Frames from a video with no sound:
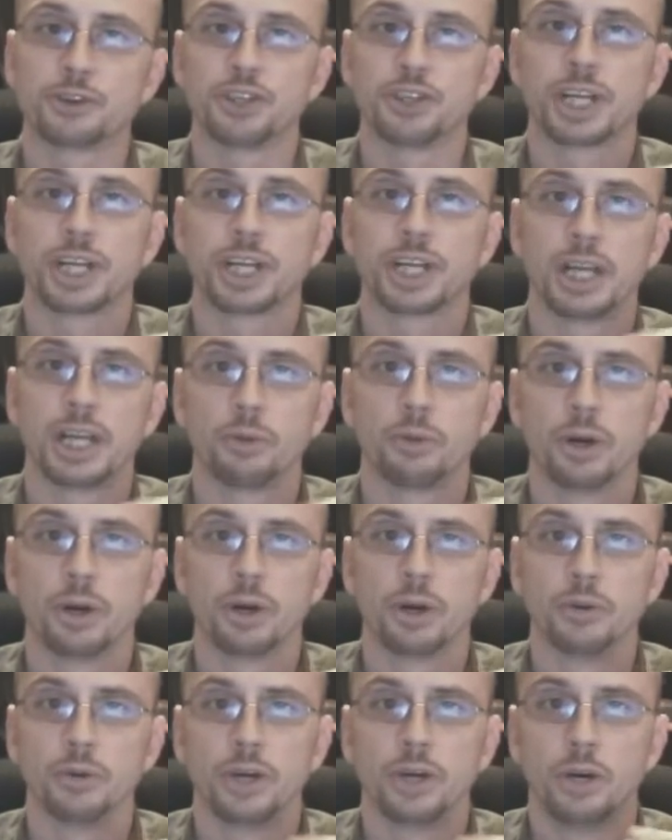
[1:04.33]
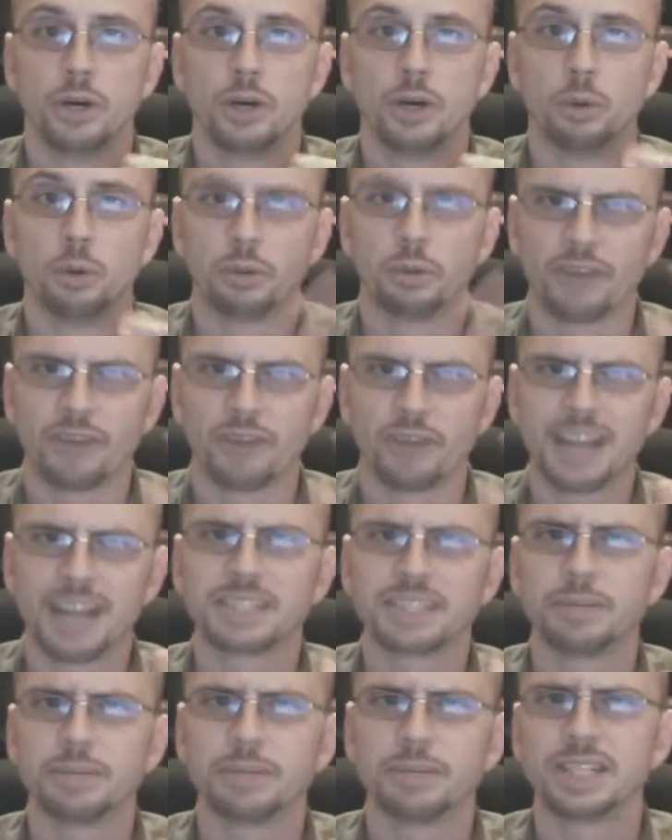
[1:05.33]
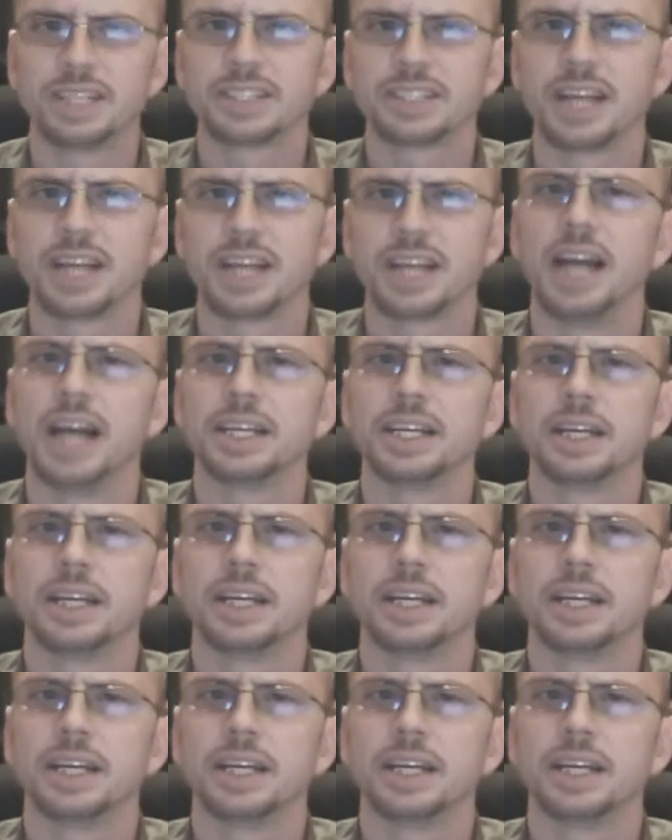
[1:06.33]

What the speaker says: G. Clay wrote will provide some insight